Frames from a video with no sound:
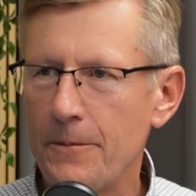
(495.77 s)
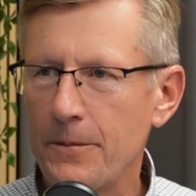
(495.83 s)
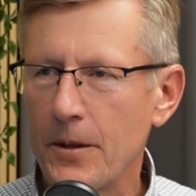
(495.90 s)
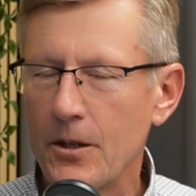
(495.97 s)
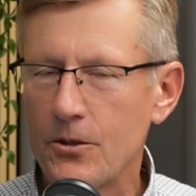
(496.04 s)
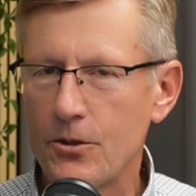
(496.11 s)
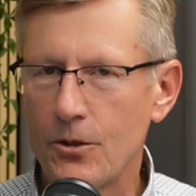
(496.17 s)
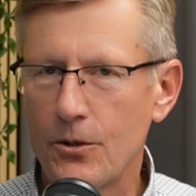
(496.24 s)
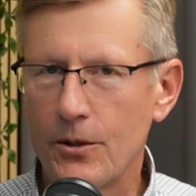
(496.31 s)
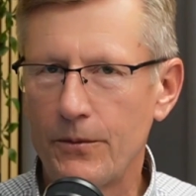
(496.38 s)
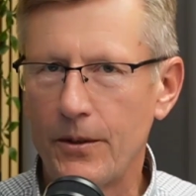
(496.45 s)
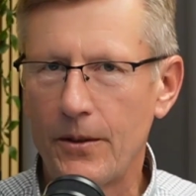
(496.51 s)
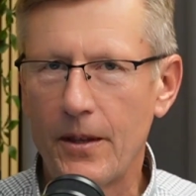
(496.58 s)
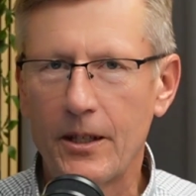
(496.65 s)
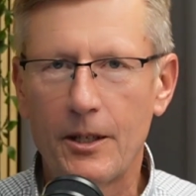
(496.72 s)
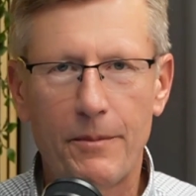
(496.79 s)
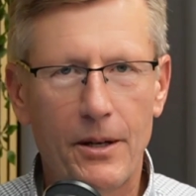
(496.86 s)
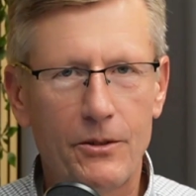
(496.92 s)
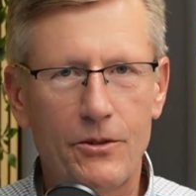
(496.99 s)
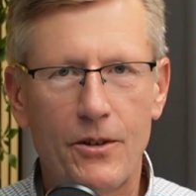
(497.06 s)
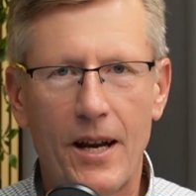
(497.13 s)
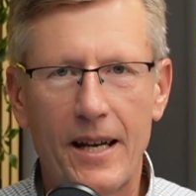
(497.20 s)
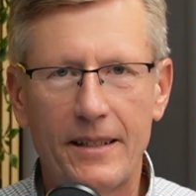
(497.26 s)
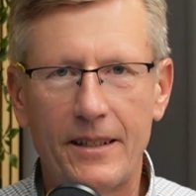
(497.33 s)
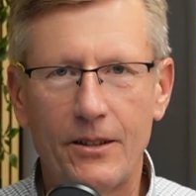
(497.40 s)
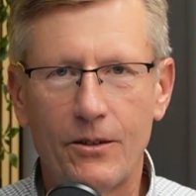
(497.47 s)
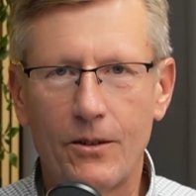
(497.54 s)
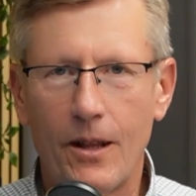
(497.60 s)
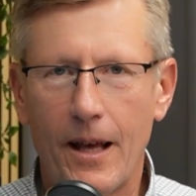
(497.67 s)
So if you think about your
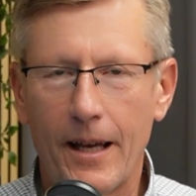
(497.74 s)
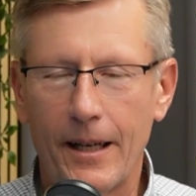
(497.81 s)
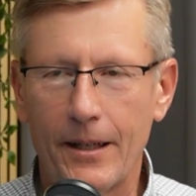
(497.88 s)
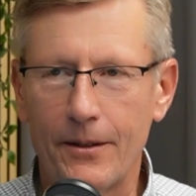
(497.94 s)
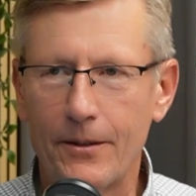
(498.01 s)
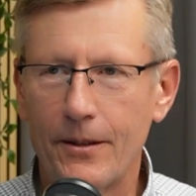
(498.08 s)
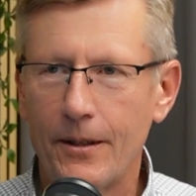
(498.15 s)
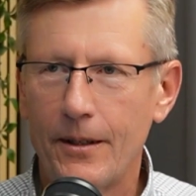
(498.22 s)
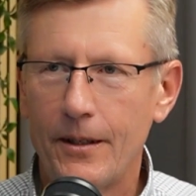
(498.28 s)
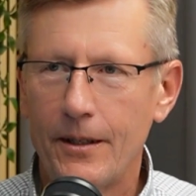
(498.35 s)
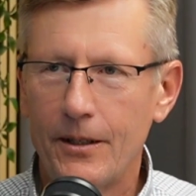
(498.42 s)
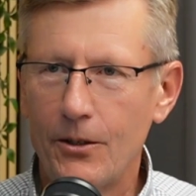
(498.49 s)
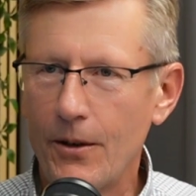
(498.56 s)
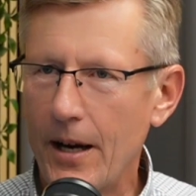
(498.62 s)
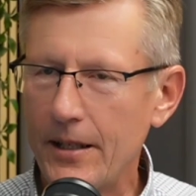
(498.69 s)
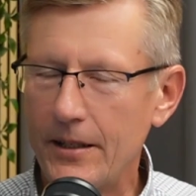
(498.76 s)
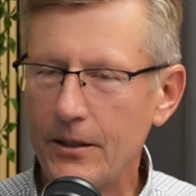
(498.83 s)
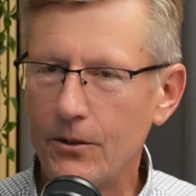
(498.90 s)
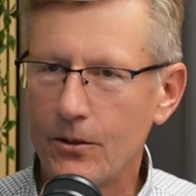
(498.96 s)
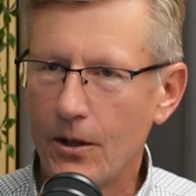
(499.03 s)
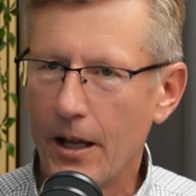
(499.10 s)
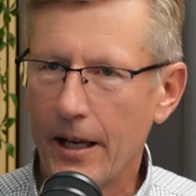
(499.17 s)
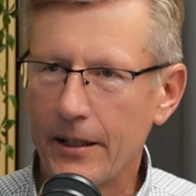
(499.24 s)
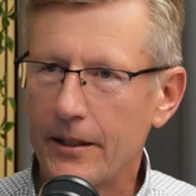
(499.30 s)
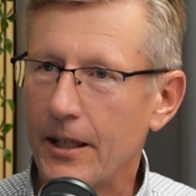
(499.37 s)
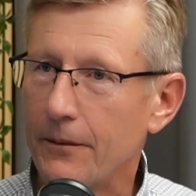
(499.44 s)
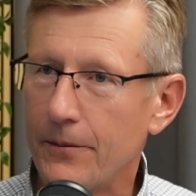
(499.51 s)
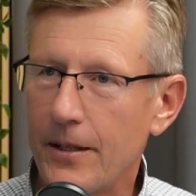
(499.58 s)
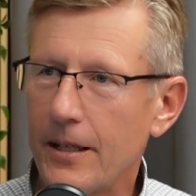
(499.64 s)
ideal client,
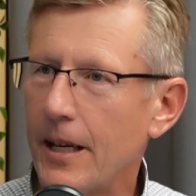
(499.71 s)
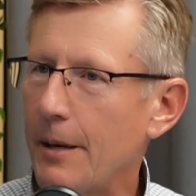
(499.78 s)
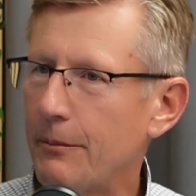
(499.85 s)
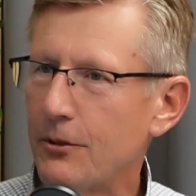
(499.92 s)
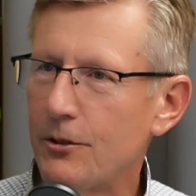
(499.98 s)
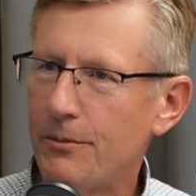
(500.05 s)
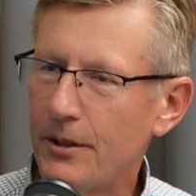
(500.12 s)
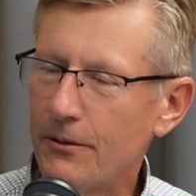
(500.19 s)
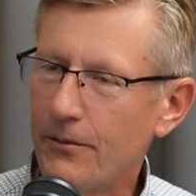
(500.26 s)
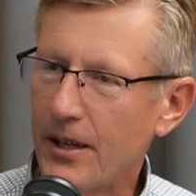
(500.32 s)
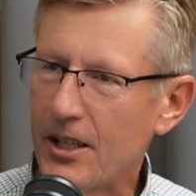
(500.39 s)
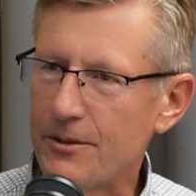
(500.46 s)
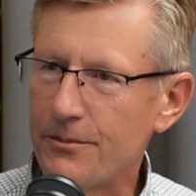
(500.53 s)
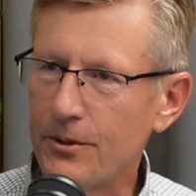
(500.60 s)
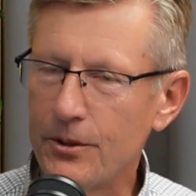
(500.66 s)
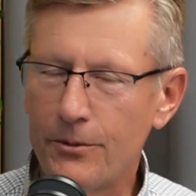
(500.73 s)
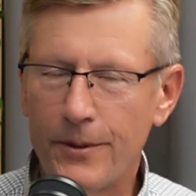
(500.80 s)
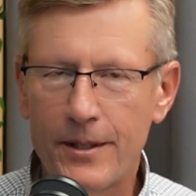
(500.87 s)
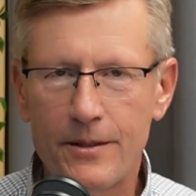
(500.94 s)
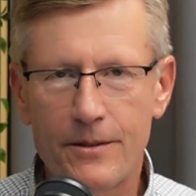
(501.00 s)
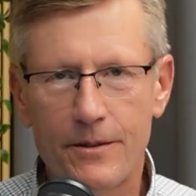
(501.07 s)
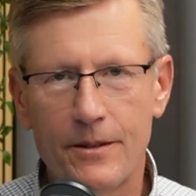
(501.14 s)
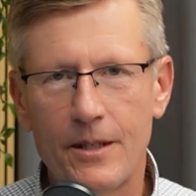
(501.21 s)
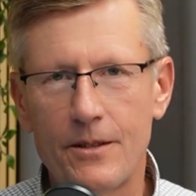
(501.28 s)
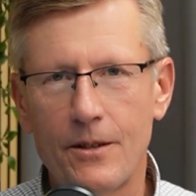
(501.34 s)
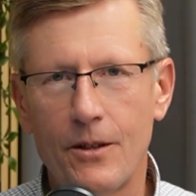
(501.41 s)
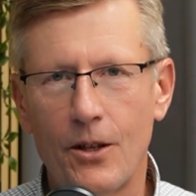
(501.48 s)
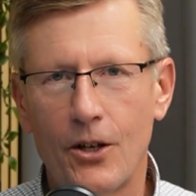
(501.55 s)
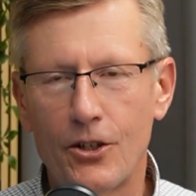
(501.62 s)
if they happen to be in Facebook, which is
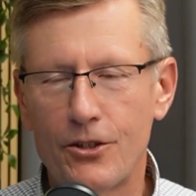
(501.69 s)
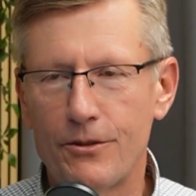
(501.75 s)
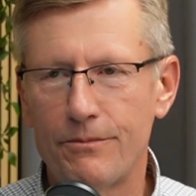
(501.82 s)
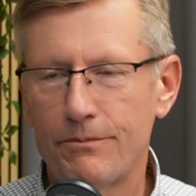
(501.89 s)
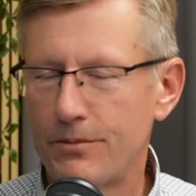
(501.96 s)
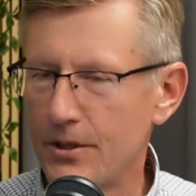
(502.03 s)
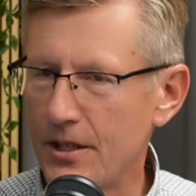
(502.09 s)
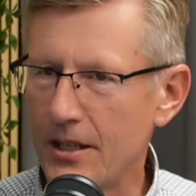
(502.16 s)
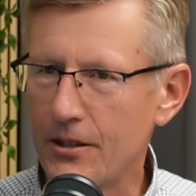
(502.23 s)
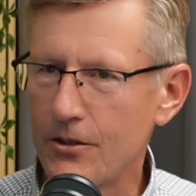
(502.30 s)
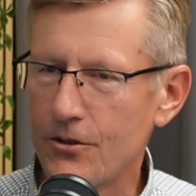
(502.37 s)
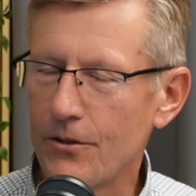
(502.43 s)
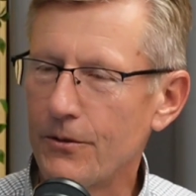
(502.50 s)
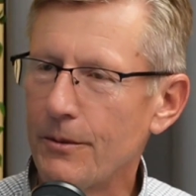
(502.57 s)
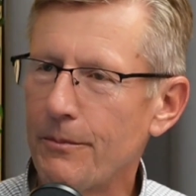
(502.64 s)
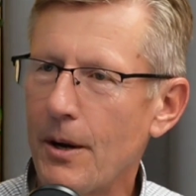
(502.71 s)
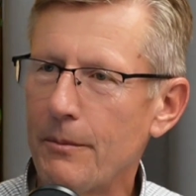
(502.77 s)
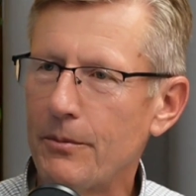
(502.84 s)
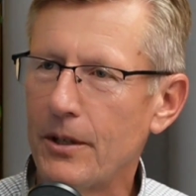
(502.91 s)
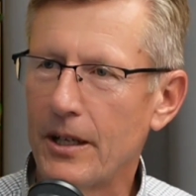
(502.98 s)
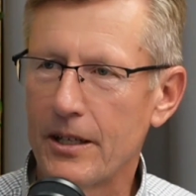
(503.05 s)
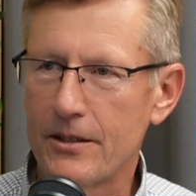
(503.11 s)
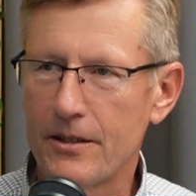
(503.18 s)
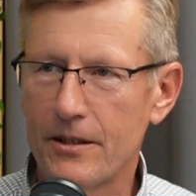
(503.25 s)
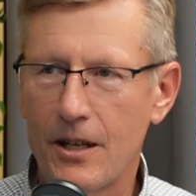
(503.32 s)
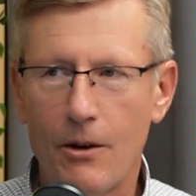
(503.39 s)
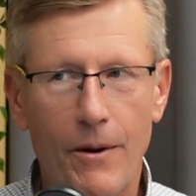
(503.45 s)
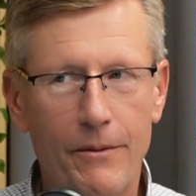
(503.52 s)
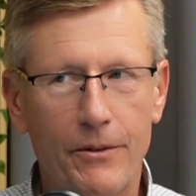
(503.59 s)
a large percentage of the population,
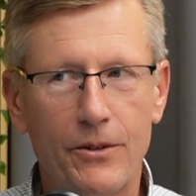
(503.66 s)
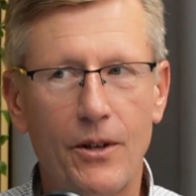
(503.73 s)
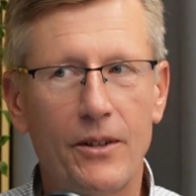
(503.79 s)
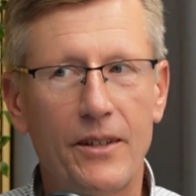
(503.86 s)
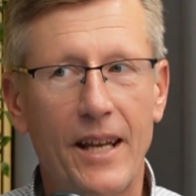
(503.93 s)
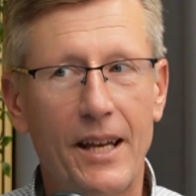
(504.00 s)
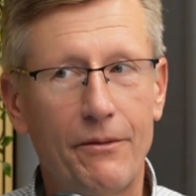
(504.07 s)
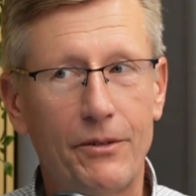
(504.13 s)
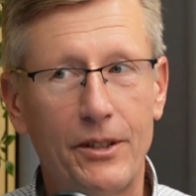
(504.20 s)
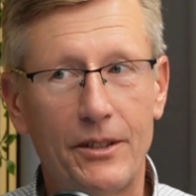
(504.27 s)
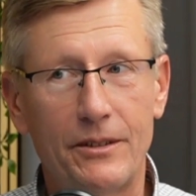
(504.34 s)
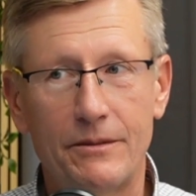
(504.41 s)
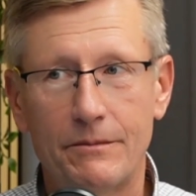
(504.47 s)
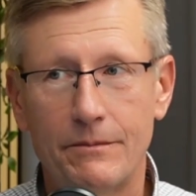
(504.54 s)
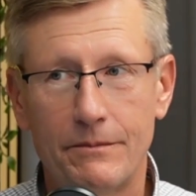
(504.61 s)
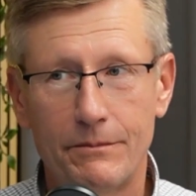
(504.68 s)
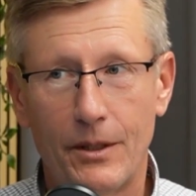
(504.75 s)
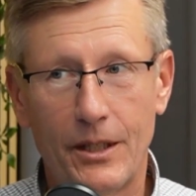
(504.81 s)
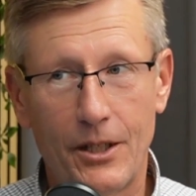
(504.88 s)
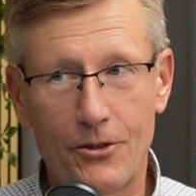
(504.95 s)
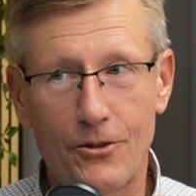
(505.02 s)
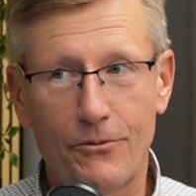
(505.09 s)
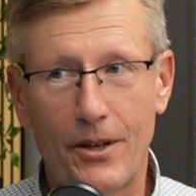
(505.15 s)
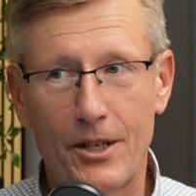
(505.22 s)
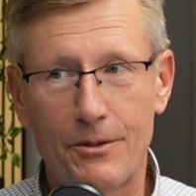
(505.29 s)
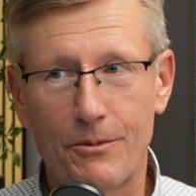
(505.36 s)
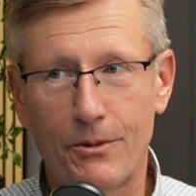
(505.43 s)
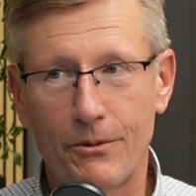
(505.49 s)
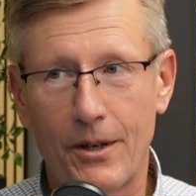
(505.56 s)
however, not everybody's on
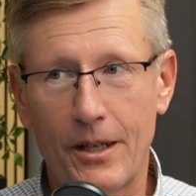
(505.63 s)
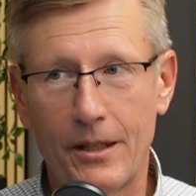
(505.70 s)
Facebook, right?